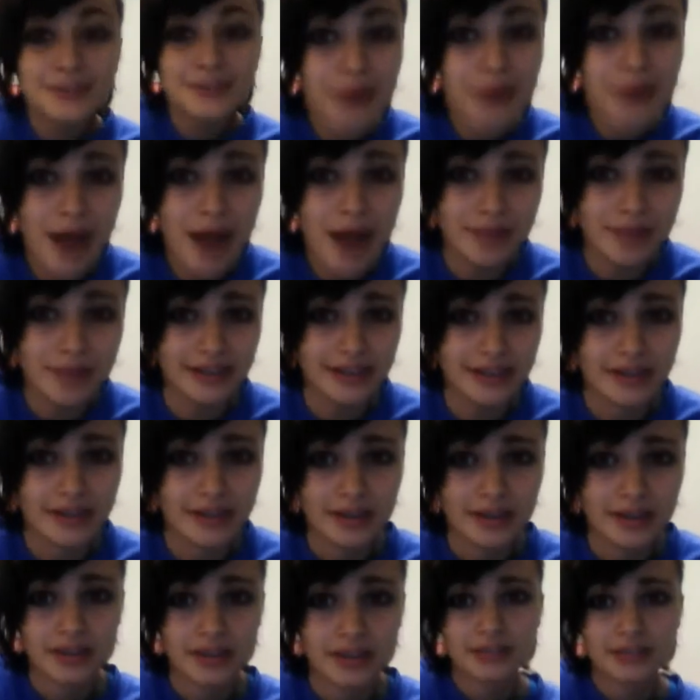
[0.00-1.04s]
to happen.
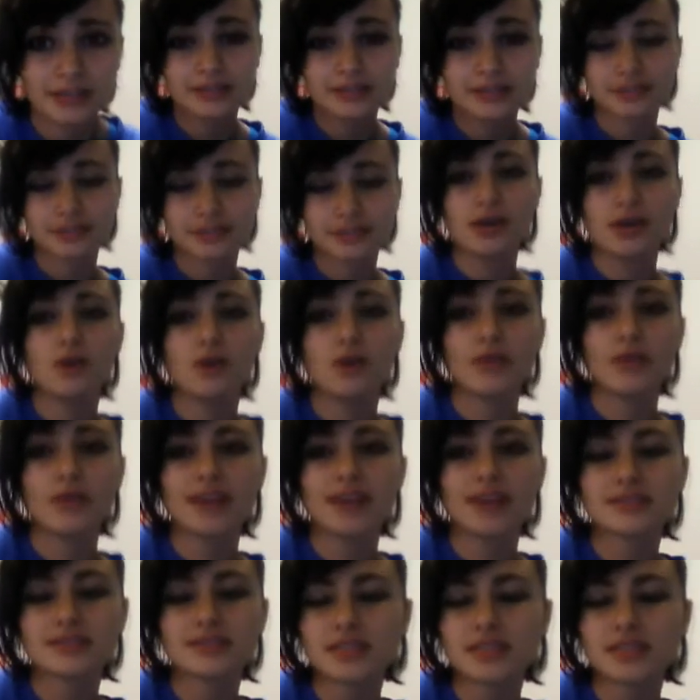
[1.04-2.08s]
So
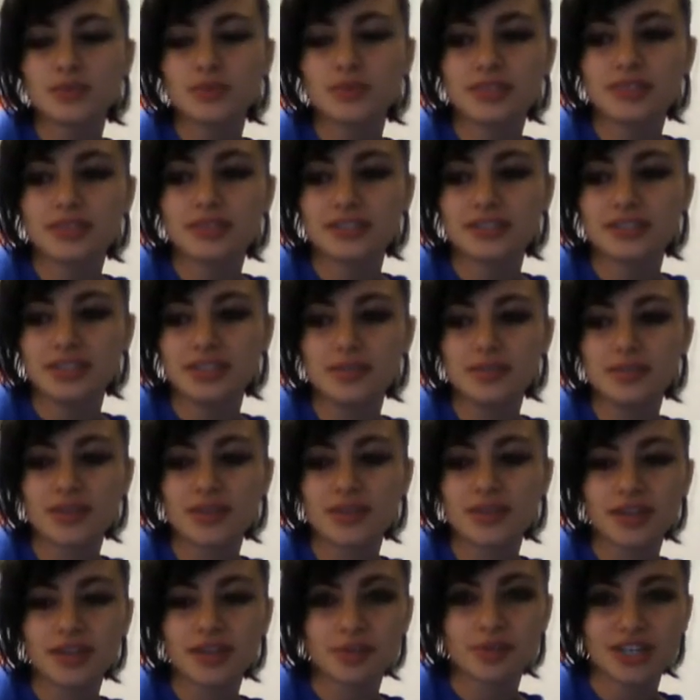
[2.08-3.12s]
that's what deep
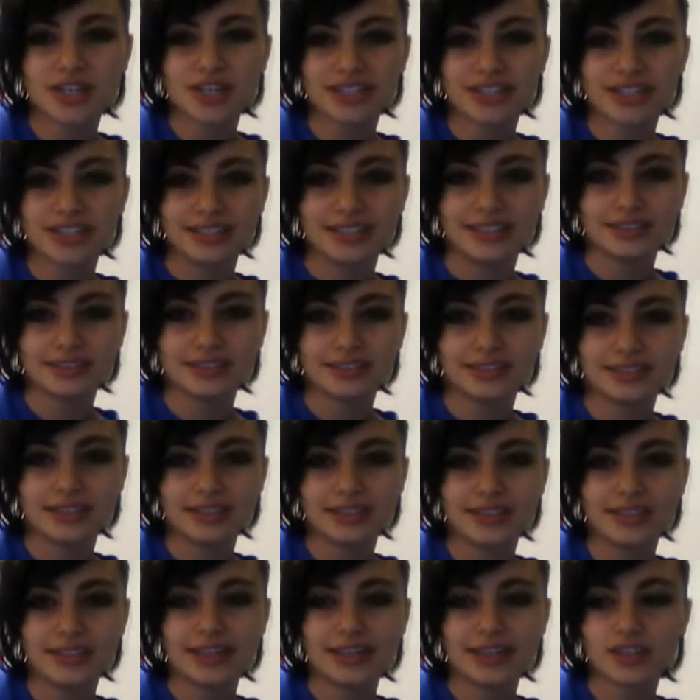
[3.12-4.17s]
thought depression is.
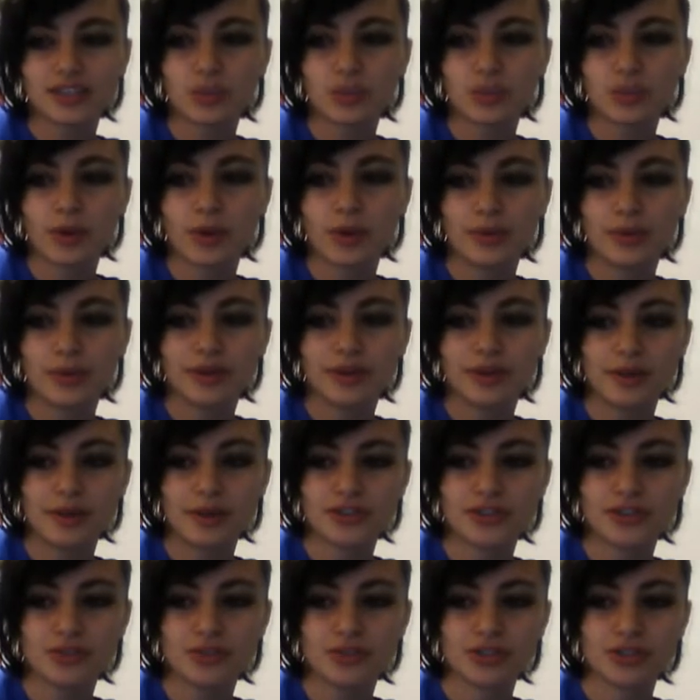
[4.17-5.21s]
And it gets to the point where you think about
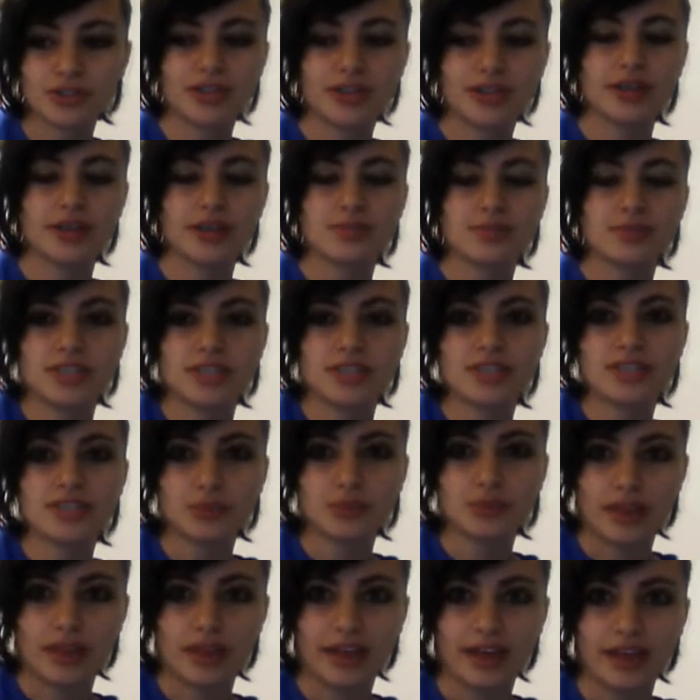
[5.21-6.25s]
it so much, you're like
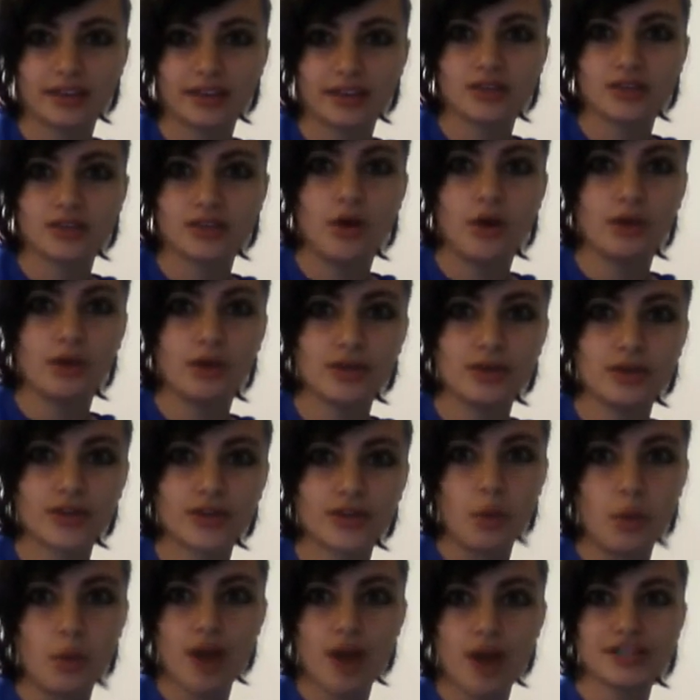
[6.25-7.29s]
obsessed with it. Like, that's all you do. It's
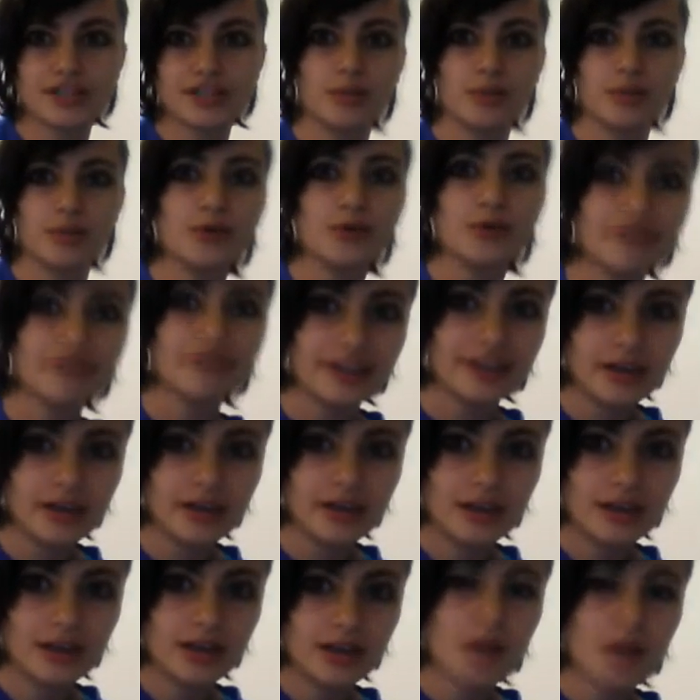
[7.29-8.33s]
like watching a movie
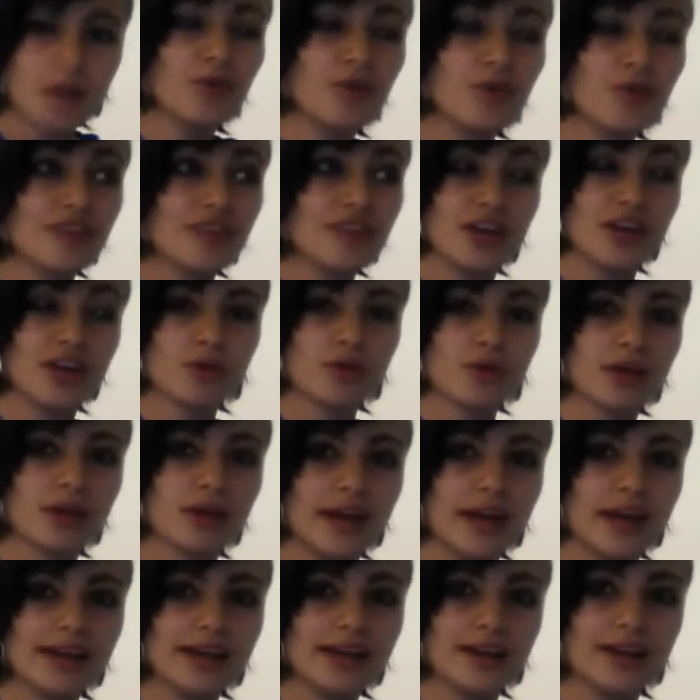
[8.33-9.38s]
that you really
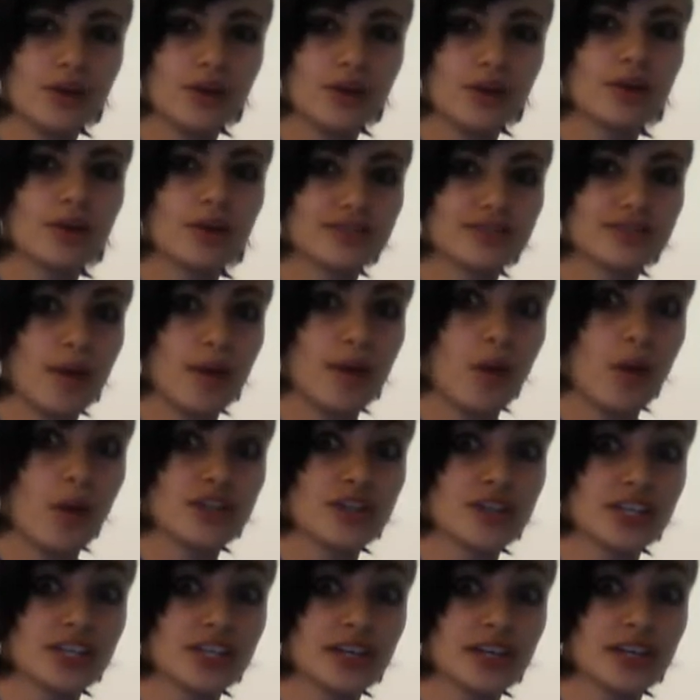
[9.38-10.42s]
like, and you don't want to stop
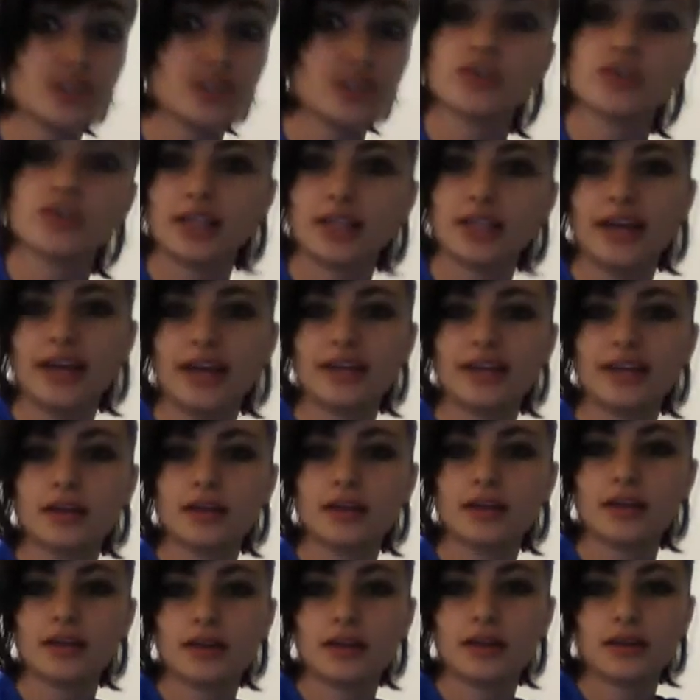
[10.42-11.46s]
watching it because you really like
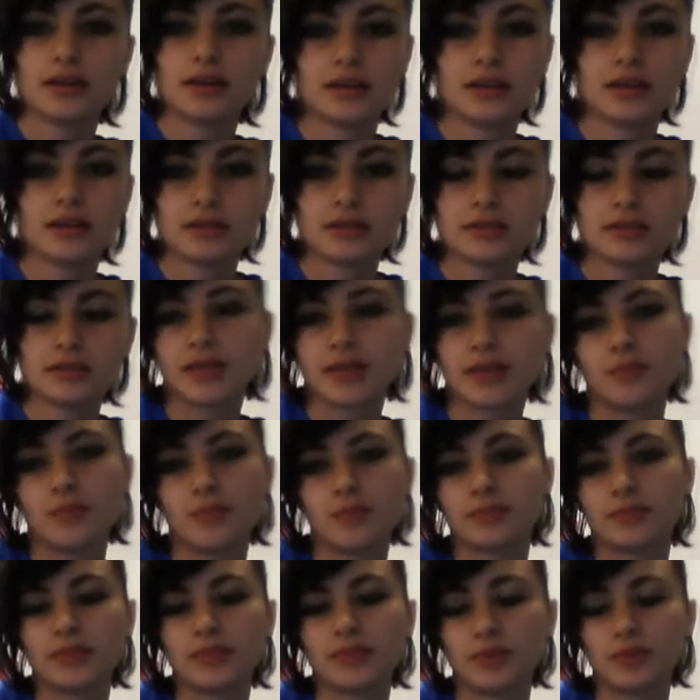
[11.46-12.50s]
it. It's the
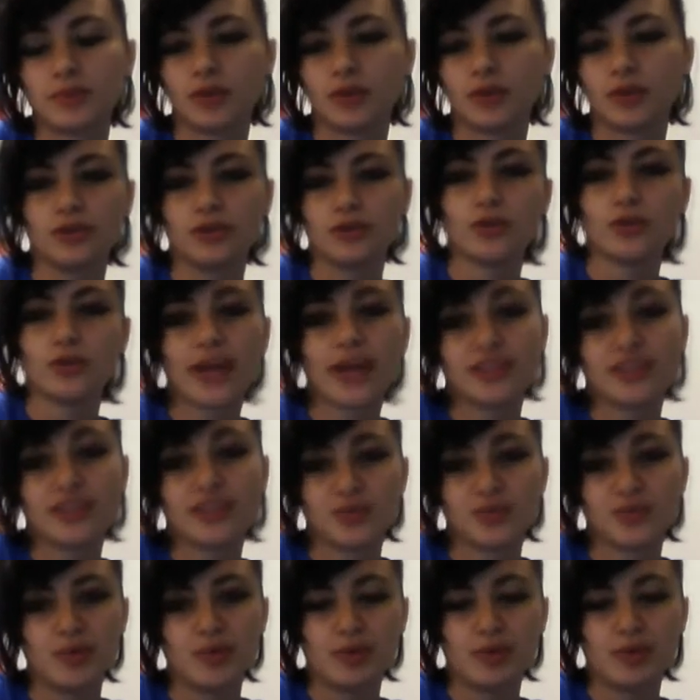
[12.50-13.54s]
same thing. You don't like
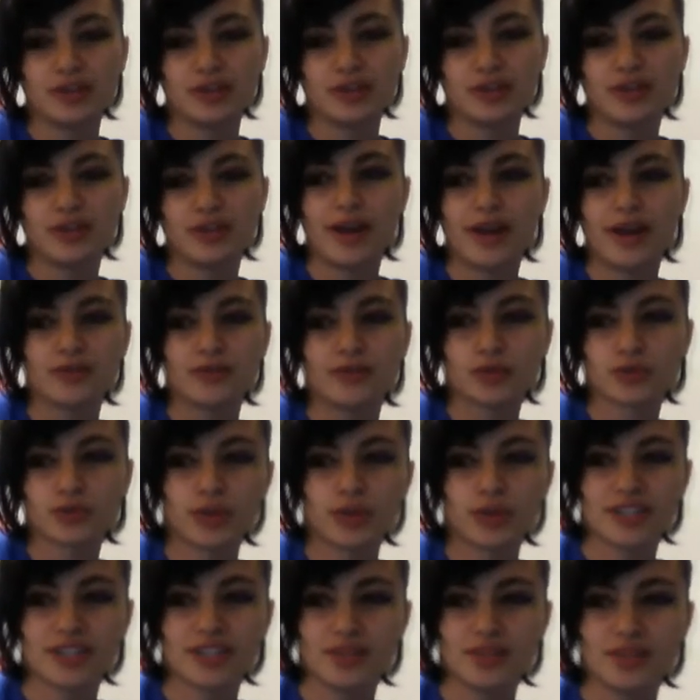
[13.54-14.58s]
this movie, but you have no
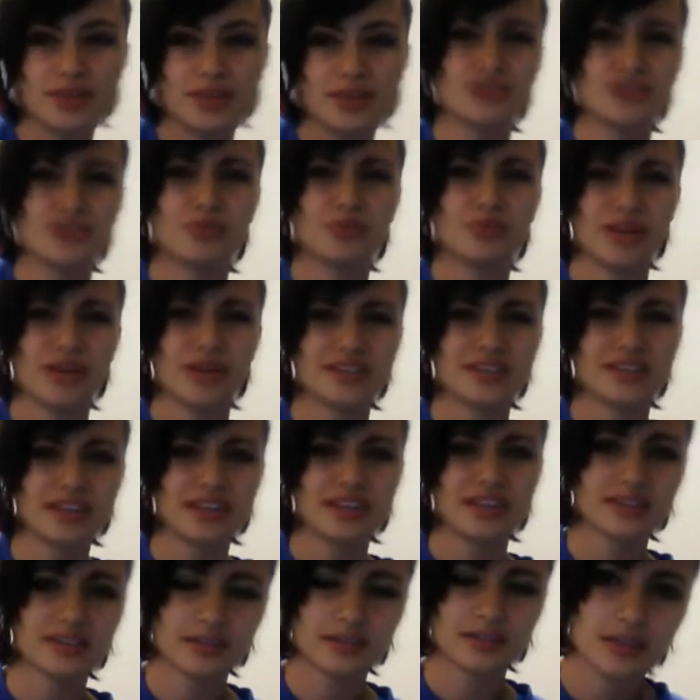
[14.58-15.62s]
choice because it makes you depressed. Like,